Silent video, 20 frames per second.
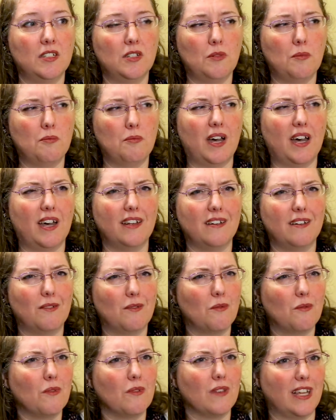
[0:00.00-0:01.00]
But
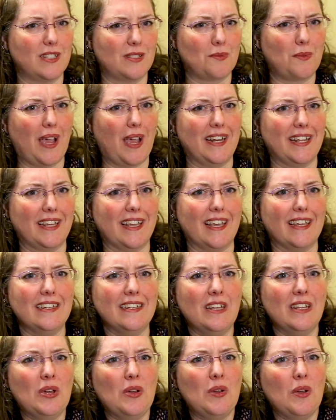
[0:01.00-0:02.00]
let's wait again.
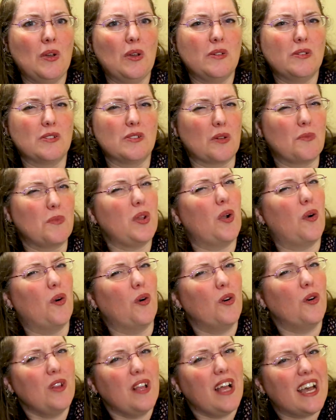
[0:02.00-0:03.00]
Don't we
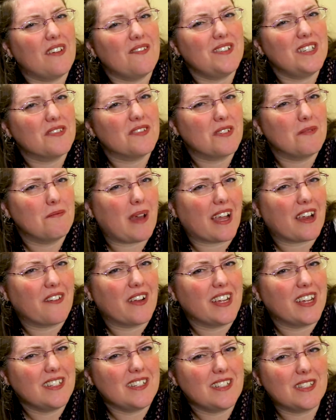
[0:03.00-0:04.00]
all have different
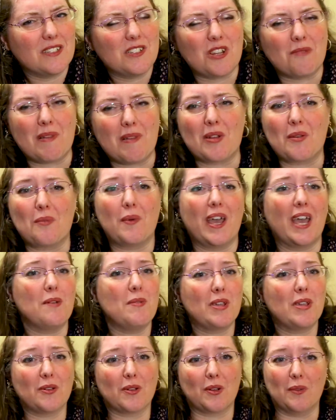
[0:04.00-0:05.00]
backgrounds, no matter where
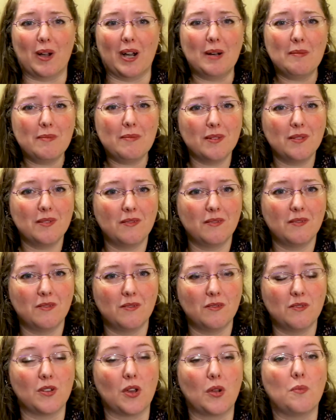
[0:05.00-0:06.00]
we grew up?
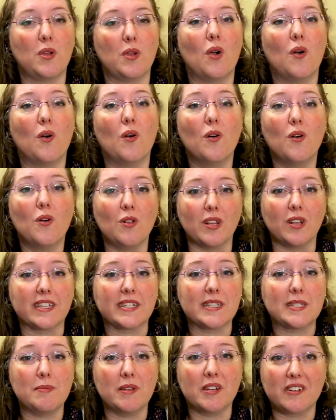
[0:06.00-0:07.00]
Don't we all
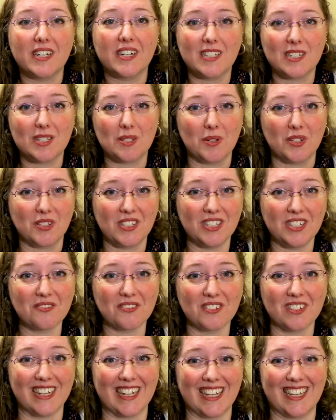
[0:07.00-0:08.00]
experience the world
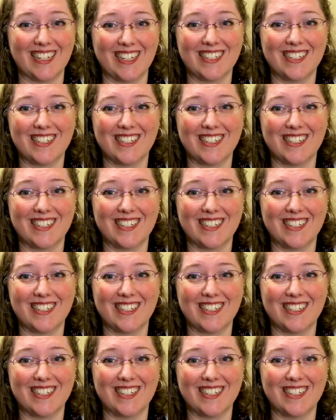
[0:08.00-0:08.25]
differently?